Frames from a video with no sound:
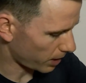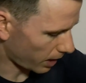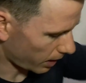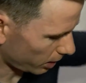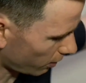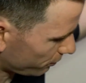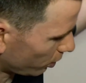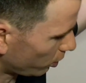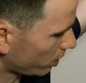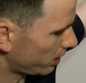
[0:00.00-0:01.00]
I love the
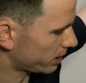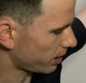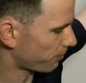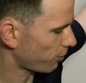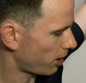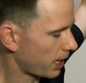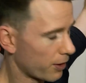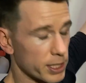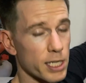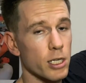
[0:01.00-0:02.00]
look of this up front. Now
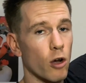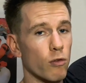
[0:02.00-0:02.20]
this isn't a